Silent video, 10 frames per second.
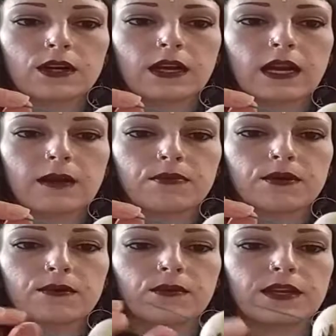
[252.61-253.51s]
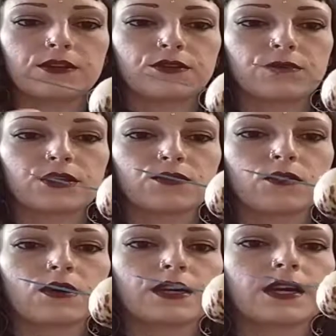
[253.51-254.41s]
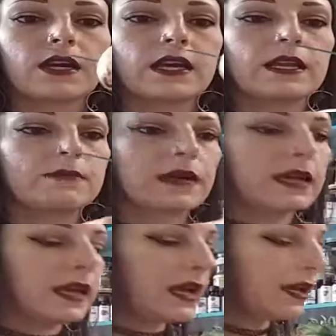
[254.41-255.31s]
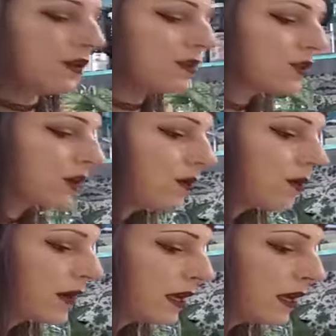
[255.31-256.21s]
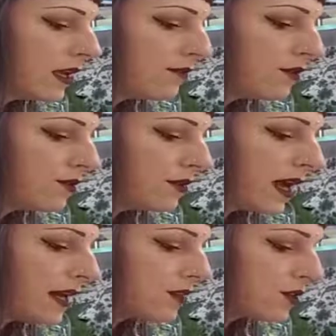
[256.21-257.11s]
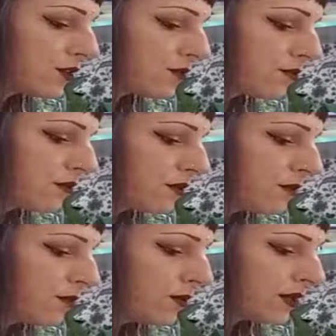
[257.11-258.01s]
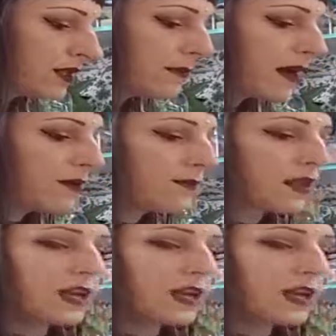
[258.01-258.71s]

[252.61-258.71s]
And I put way too much water in my can. So if you do that, just pour some out.